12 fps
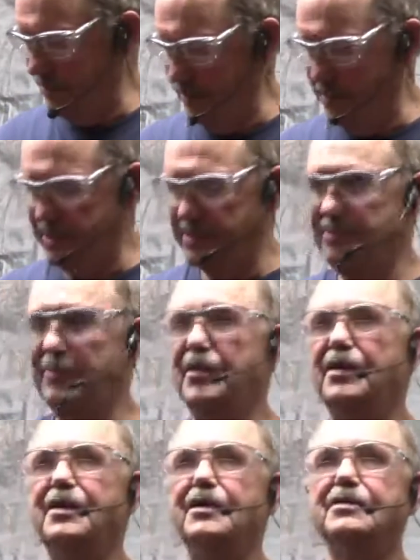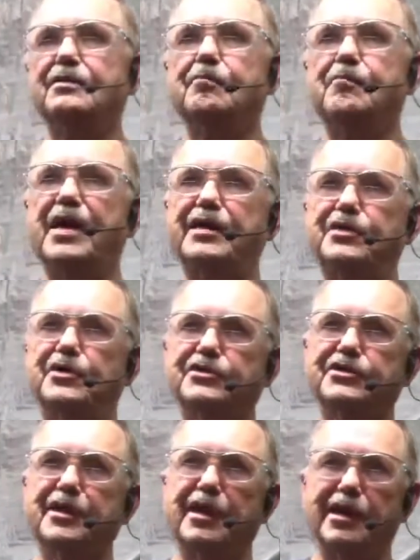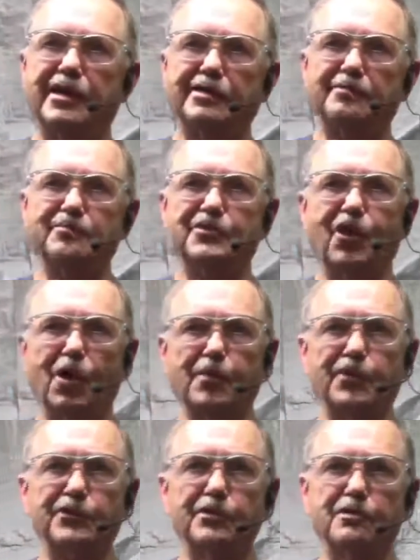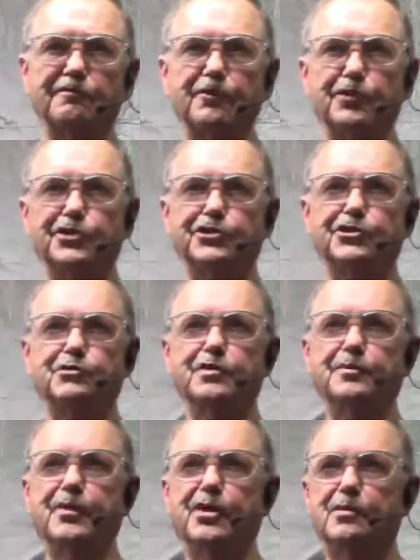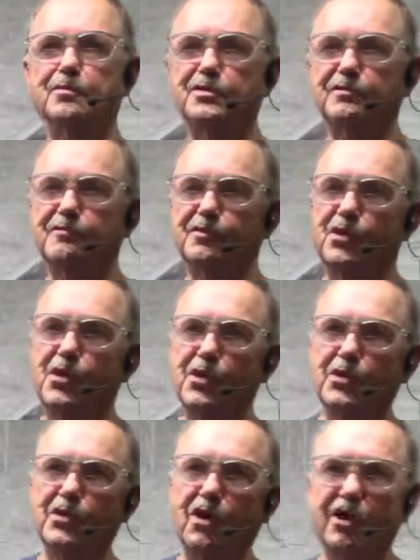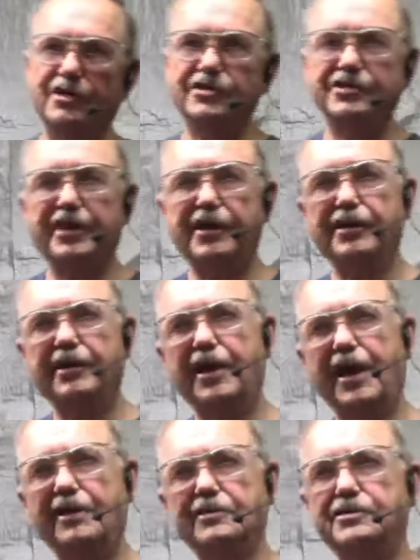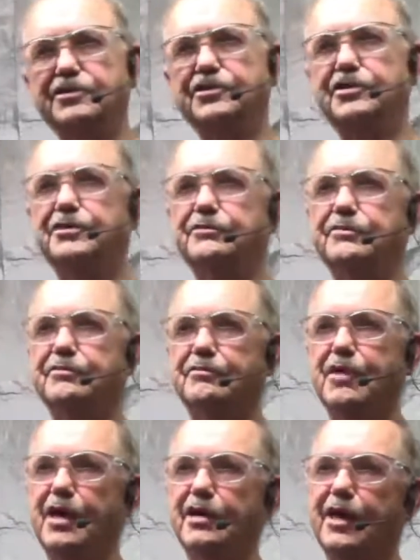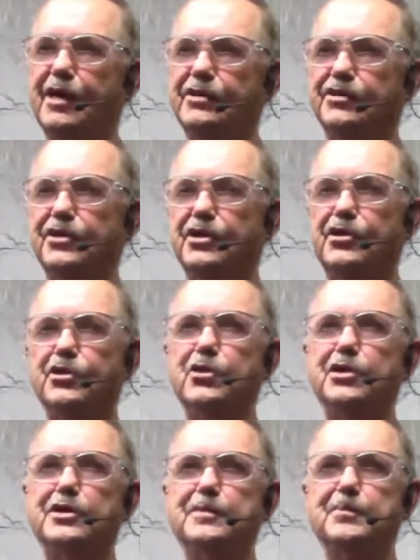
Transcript: a maintenance guy, carpenter, furniture repairman for Augustana College in Rock Island, Illinois.